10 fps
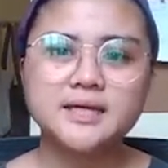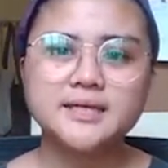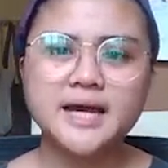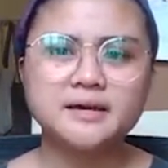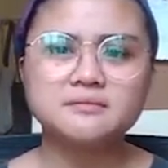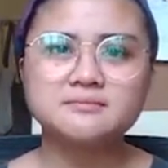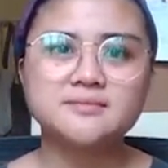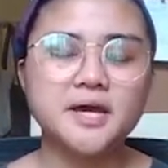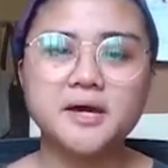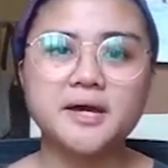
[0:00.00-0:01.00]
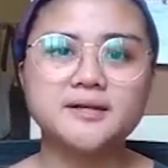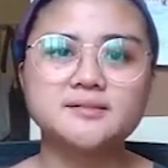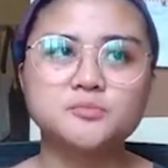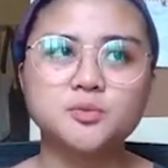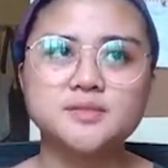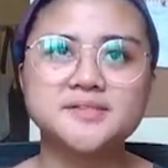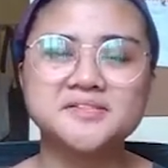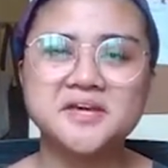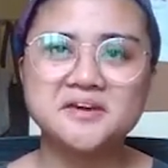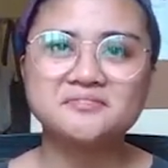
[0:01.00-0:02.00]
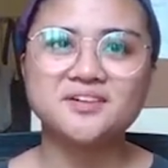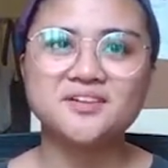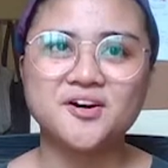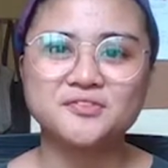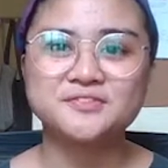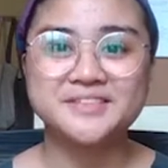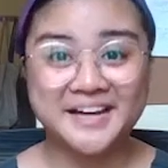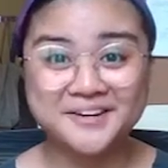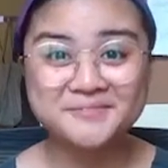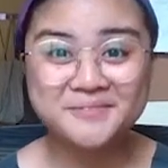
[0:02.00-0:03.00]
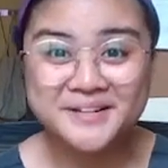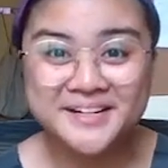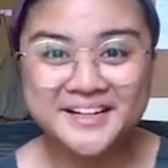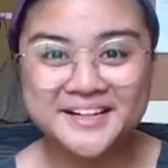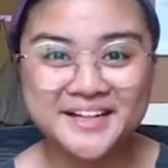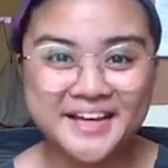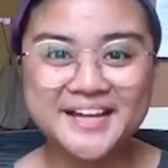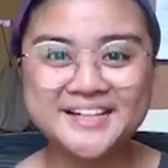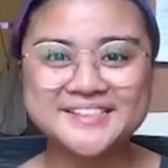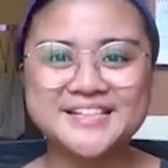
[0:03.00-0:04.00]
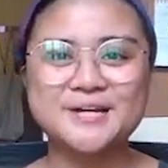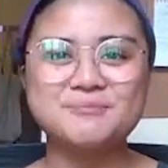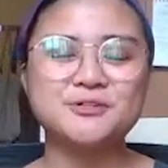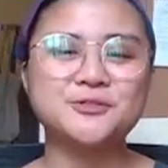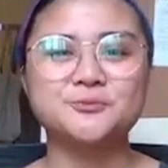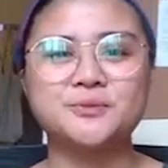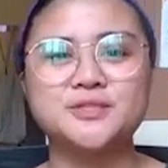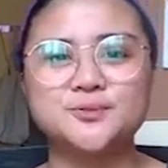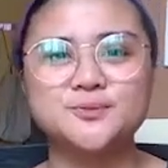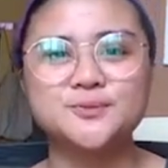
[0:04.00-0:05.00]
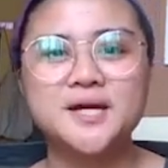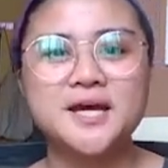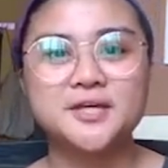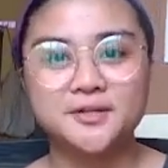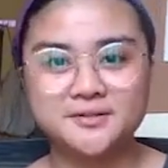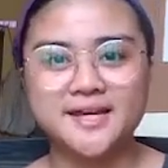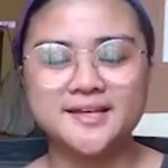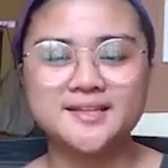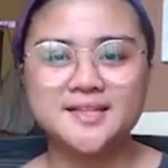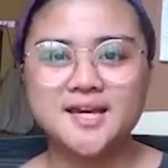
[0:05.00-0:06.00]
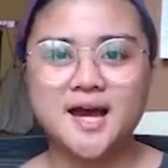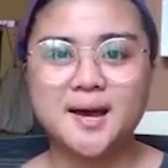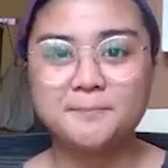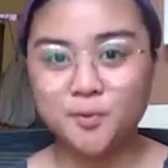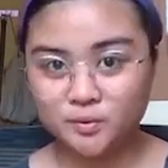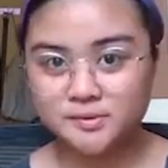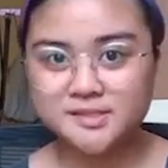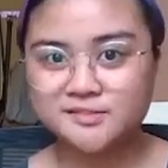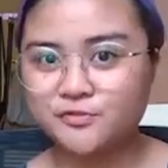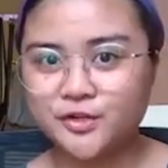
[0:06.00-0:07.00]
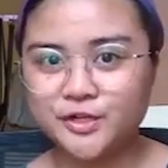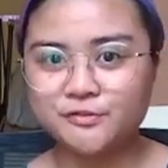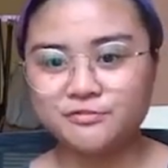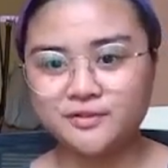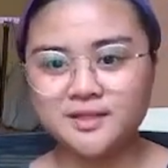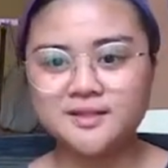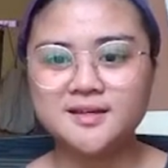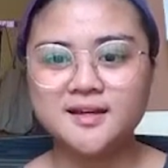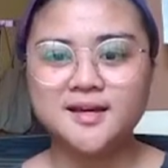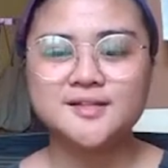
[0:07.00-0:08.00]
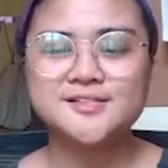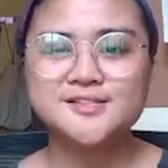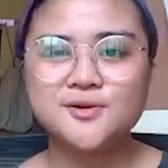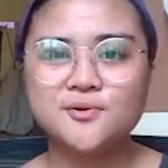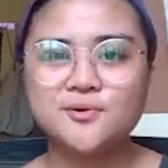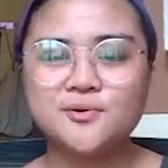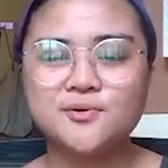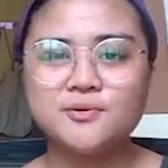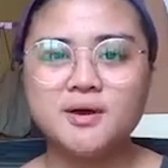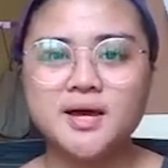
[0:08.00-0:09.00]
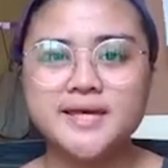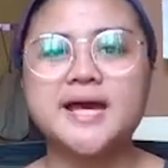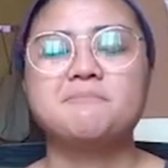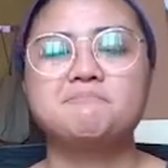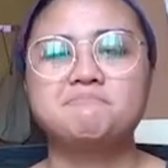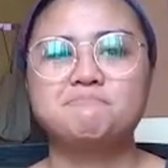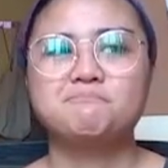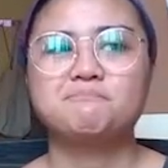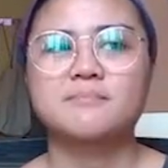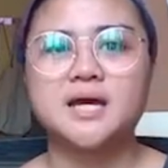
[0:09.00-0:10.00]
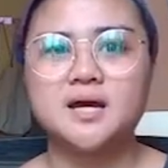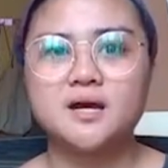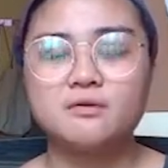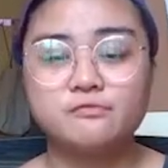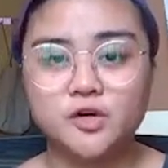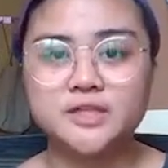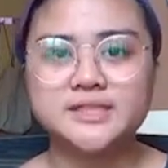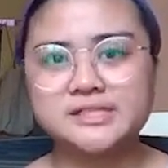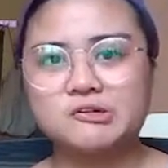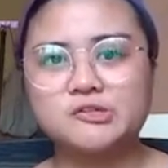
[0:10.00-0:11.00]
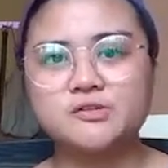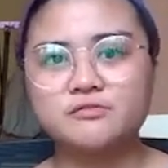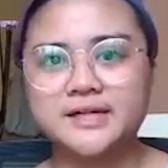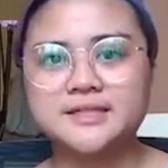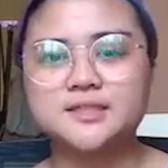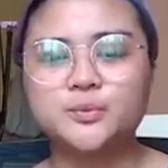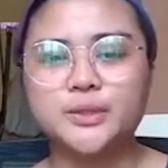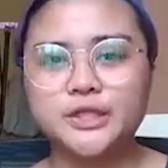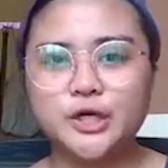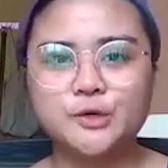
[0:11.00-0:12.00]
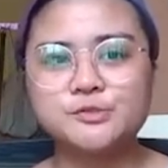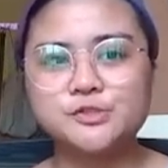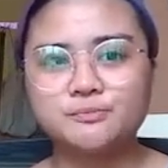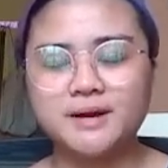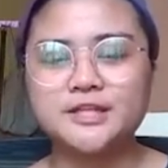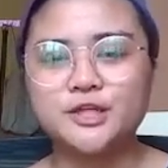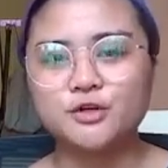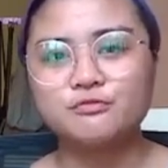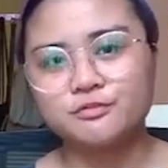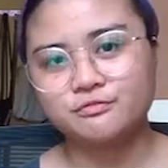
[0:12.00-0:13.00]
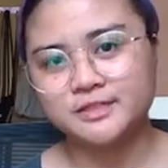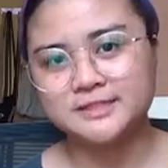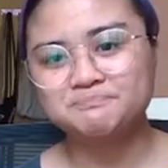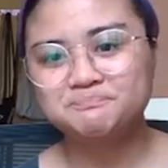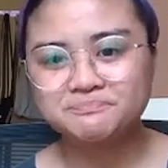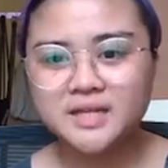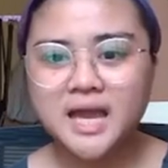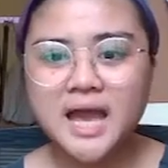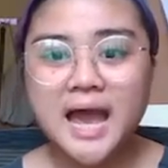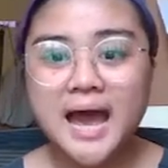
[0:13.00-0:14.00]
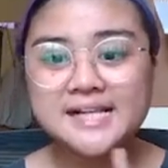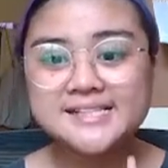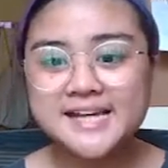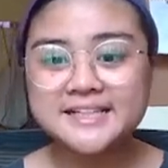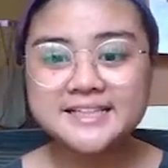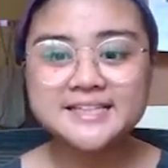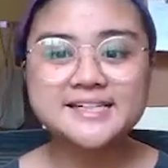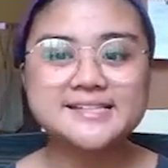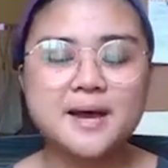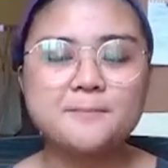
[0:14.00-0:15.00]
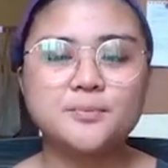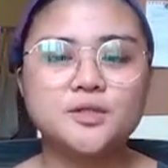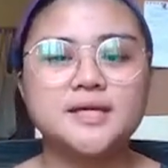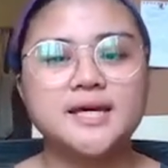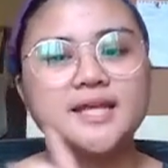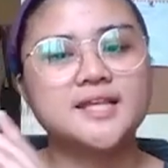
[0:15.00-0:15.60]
yeah, it will save a lot of time the next time you're going to curate a post for your feed. So yeah, font is also vital when it comes to branding of your feed. I'll cite an example in